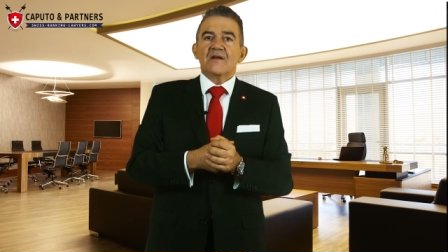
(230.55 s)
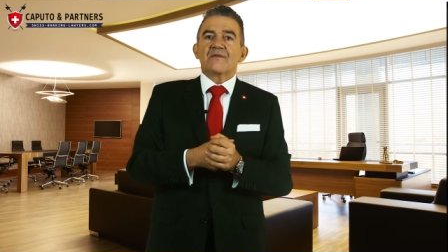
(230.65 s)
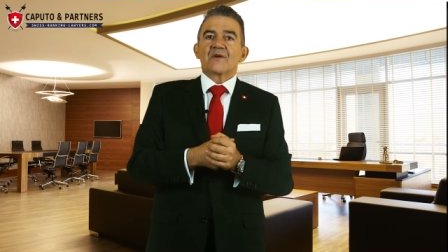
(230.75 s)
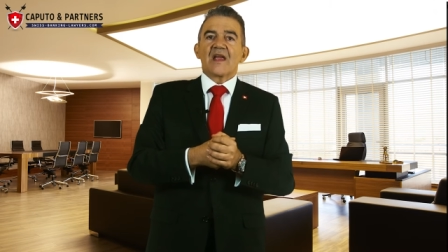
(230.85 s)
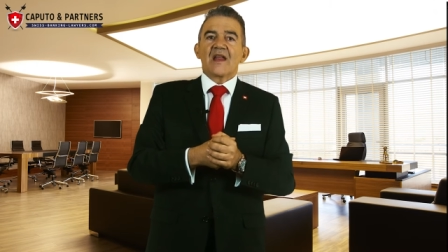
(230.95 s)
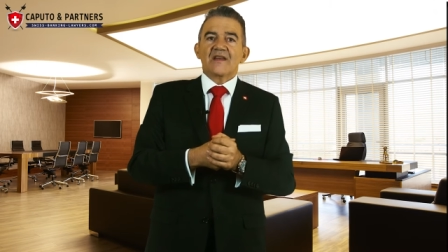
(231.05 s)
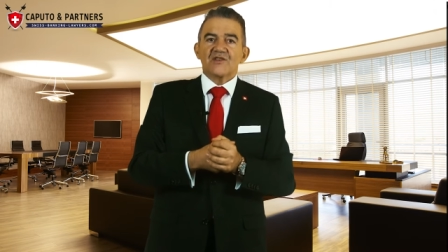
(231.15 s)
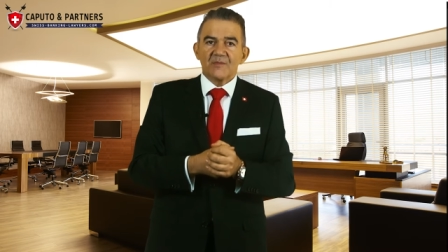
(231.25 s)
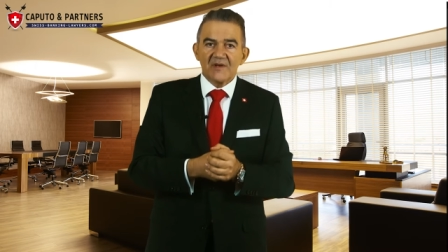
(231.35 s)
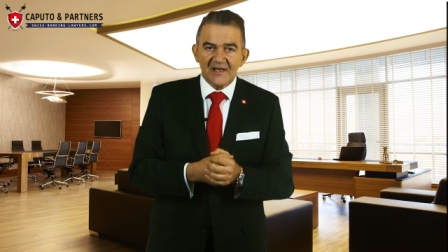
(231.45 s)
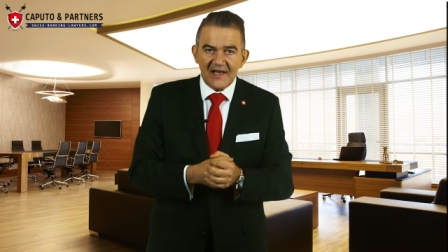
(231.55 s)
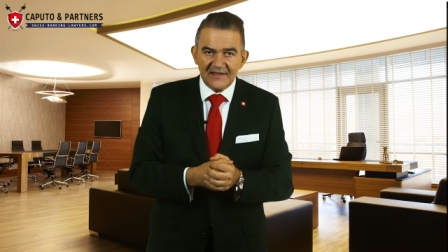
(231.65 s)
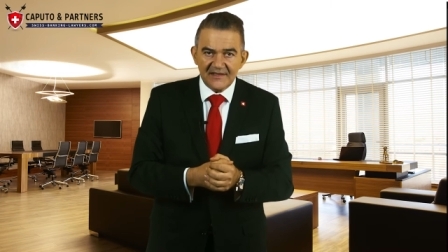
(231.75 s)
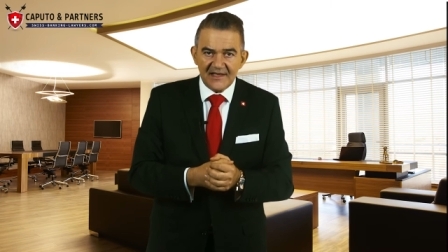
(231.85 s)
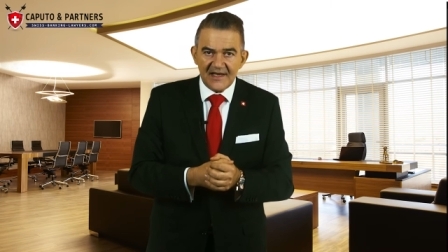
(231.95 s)
For eligible
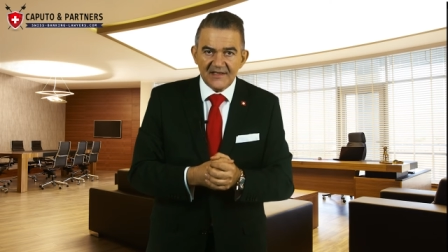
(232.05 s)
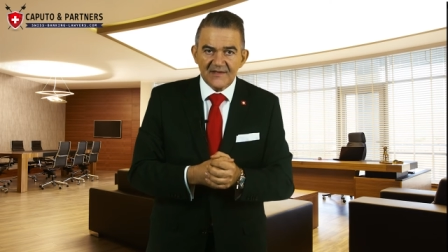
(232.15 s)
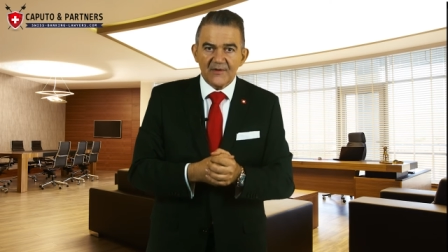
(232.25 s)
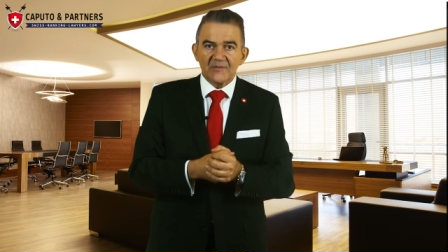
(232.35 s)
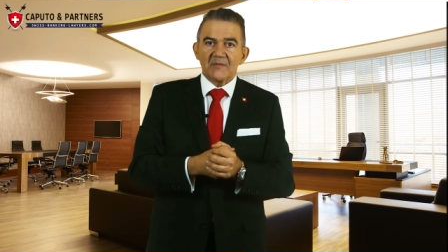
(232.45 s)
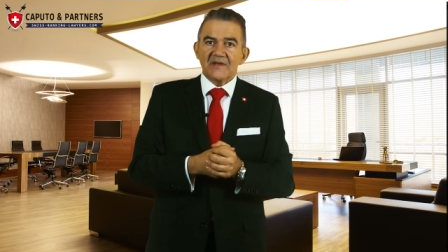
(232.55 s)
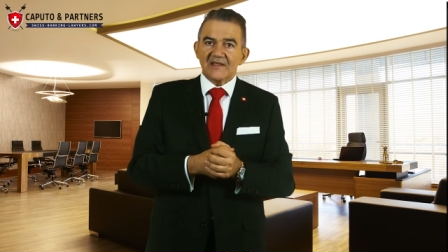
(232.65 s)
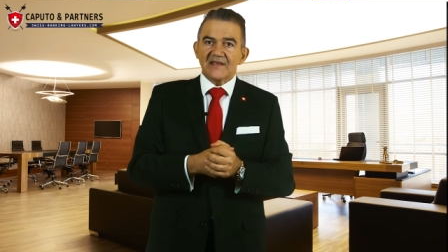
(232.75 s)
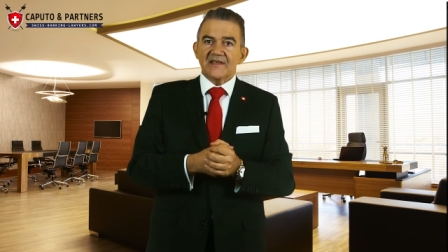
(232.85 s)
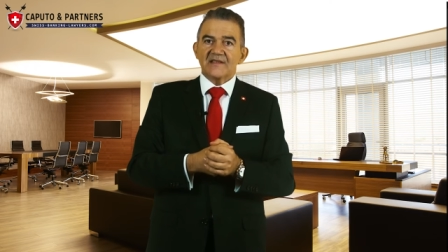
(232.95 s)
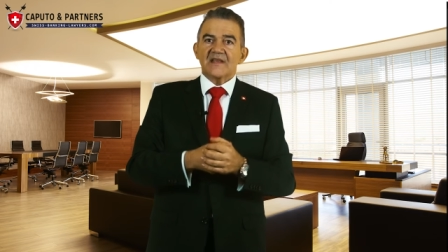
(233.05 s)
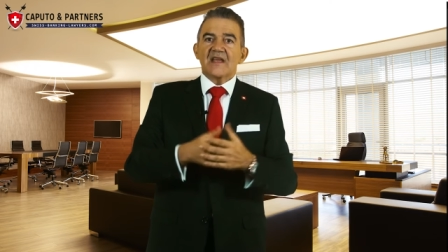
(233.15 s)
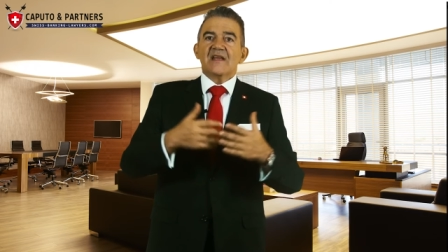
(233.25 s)
candidates from the Middle East,